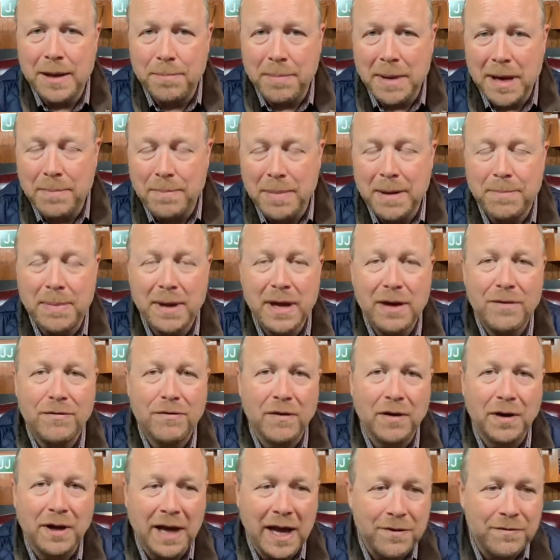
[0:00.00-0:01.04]
PPP
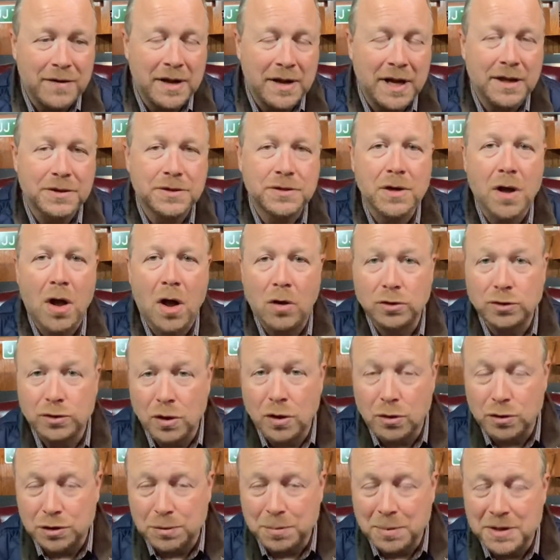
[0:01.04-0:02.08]
forgiveness,
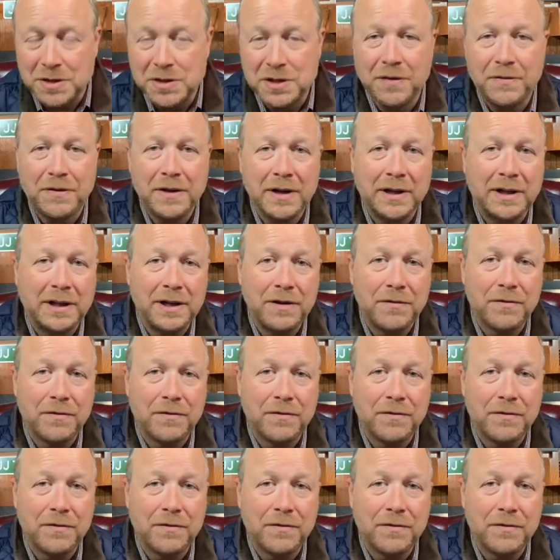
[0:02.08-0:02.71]
also specifically